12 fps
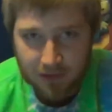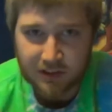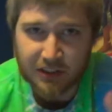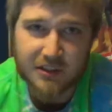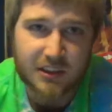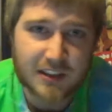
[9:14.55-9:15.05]

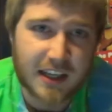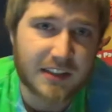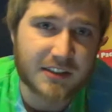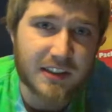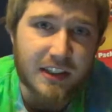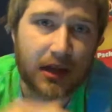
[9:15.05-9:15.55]
just to
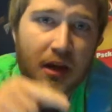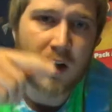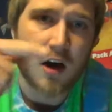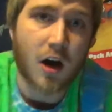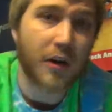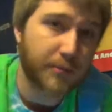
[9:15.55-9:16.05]
test the
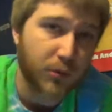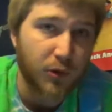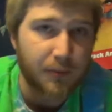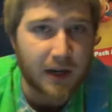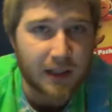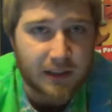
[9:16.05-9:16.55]

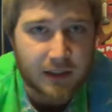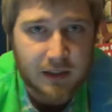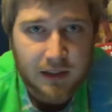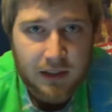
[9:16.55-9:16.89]
onboard mic